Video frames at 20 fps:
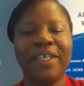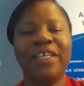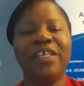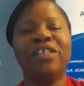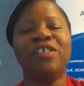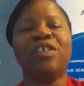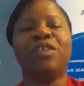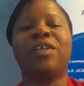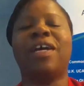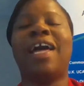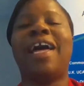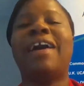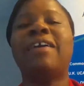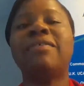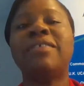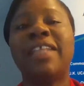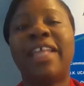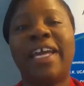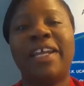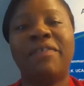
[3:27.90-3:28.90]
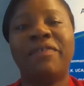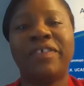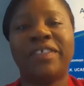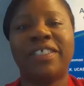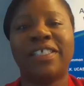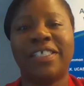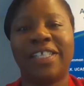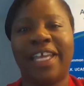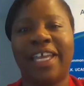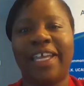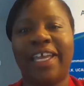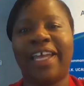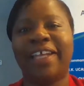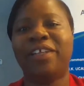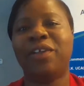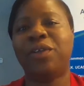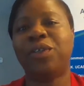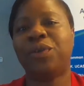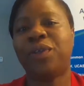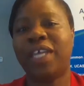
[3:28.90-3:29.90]
So the outline for today, I
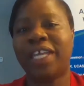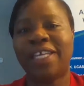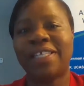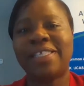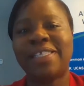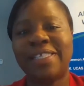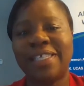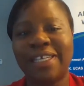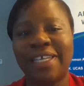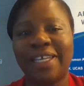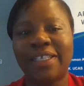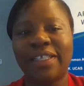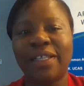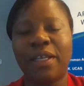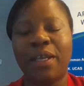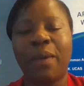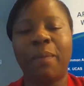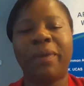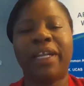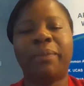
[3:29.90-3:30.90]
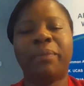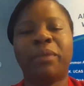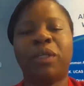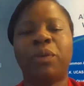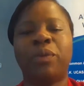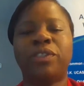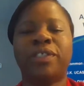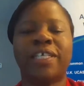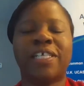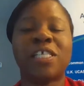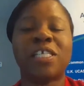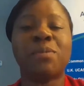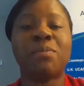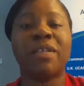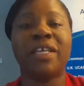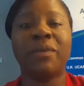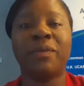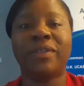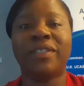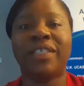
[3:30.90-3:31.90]
know you can't see it, but I'm going to
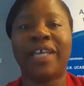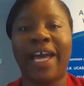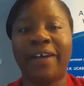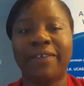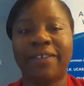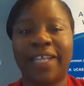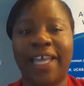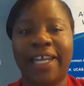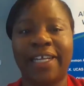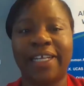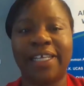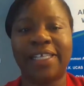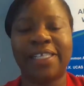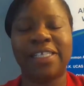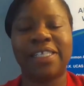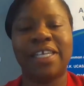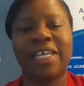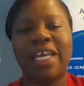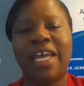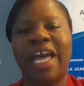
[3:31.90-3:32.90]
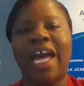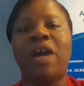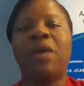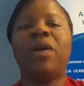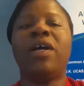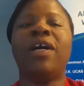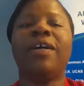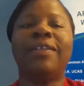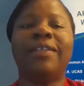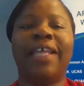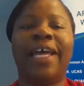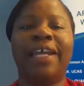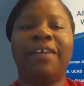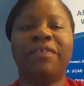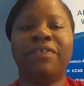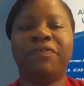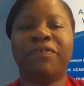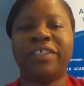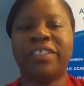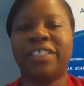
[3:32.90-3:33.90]
explain what the outline is. Our outline
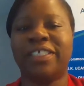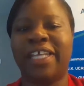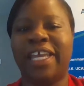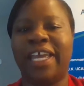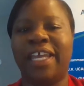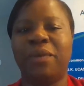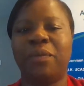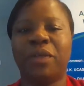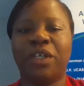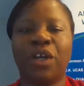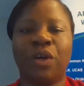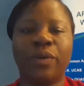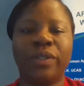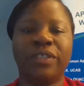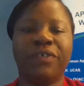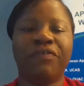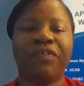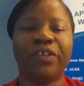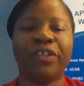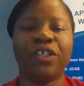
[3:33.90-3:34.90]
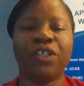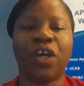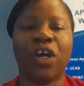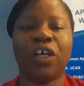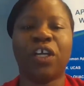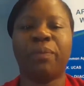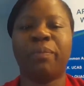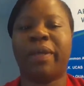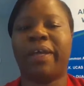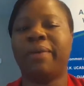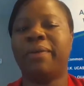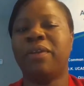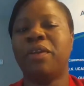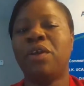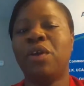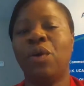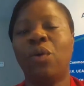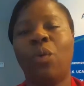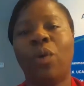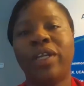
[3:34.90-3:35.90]
for today, we're going to first talk about
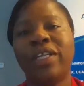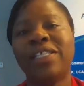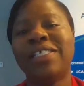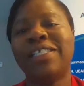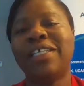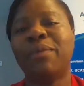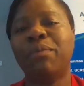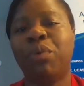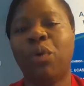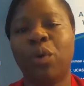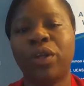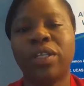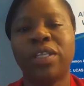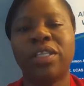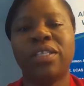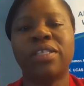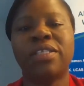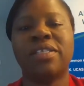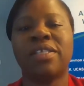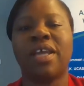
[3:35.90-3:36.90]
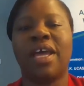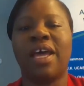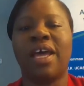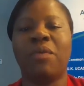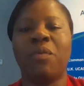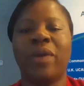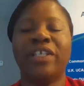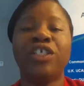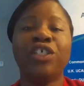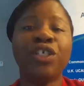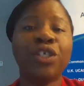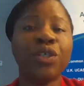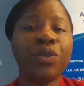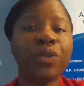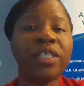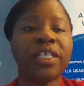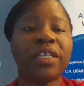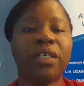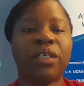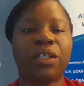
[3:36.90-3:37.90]
what is the importance when
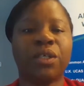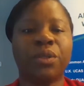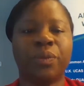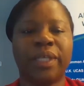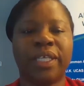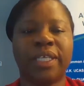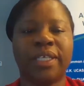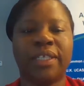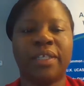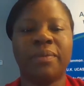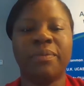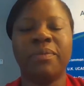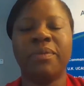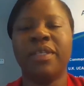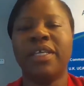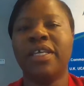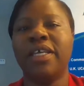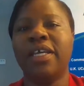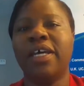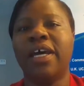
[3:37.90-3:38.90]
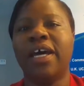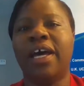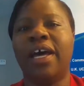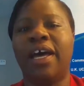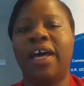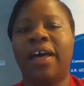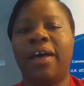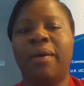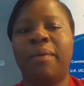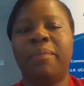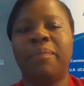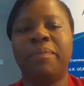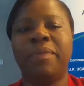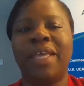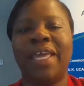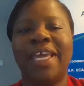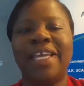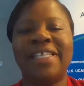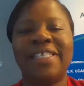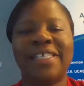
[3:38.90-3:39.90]
choosing a curriculum,
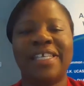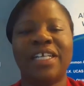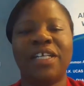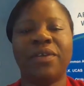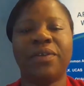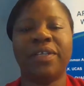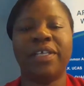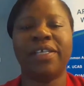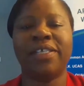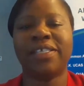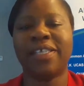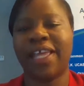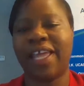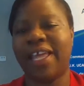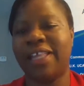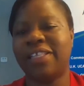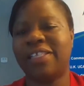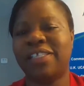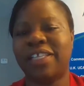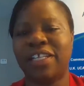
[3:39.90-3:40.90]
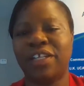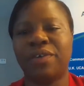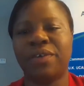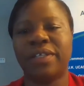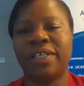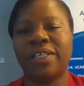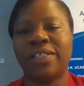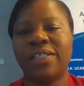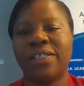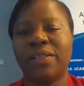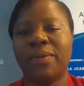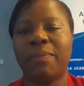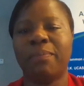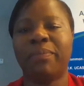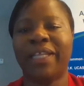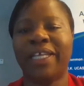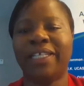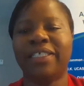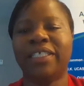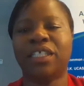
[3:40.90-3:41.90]
asynchronous and synchronous
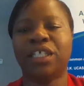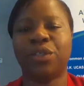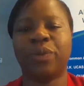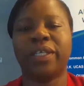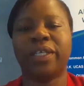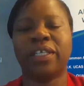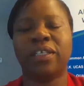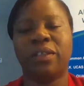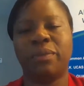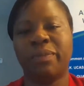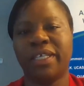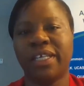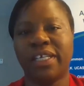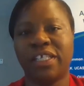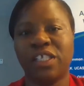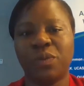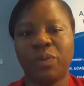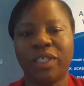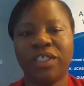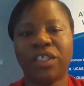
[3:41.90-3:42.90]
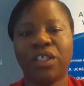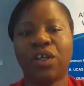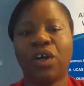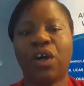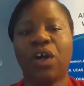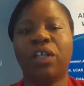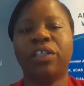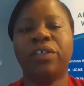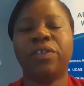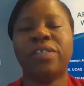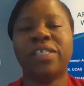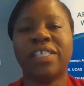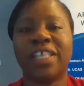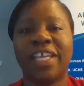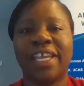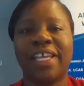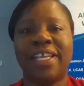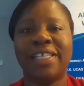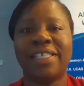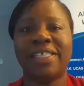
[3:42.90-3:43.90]
blended curriculum, because we took all those
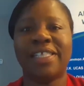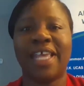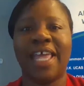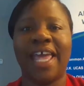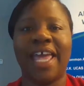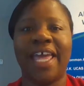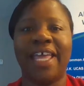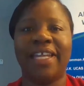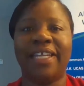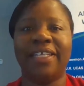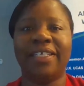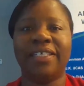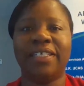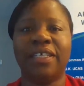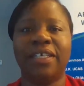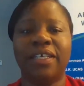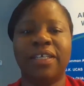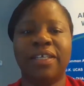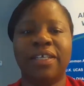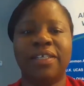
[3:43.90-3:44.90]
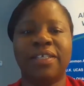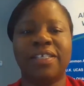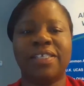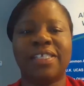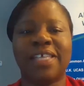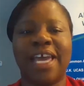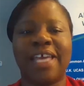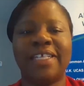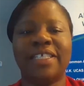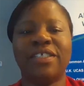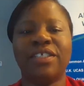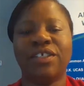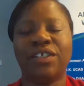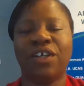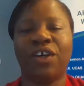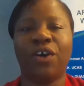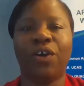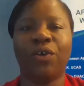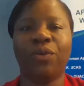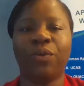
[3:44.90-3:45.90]
things and decided to
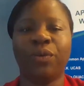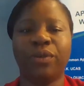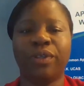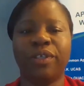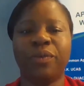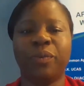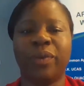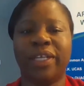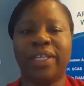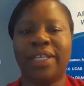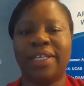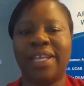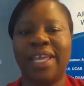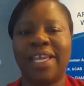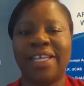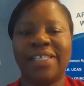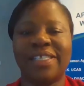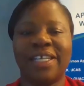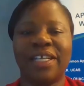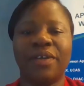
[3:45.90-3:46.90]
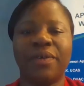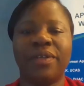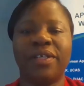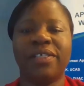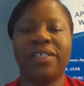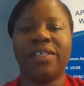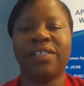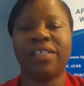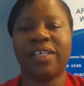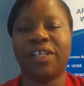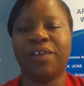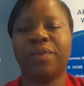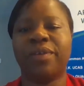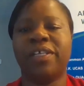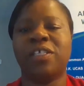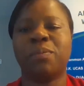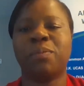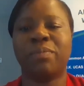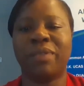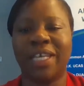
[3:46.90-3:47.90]
go with an asynchronous and
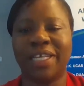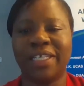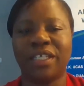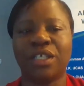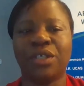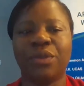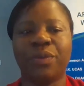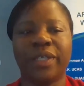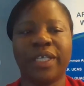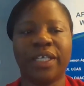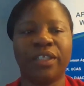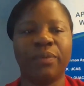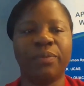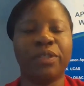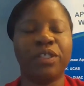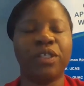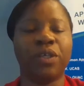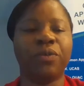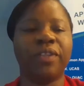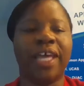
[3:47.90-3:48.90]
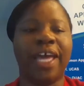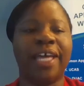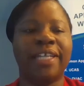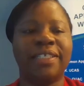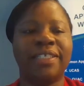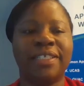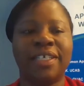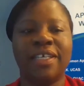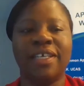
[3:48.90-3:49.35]
synchronous blended curriculum so that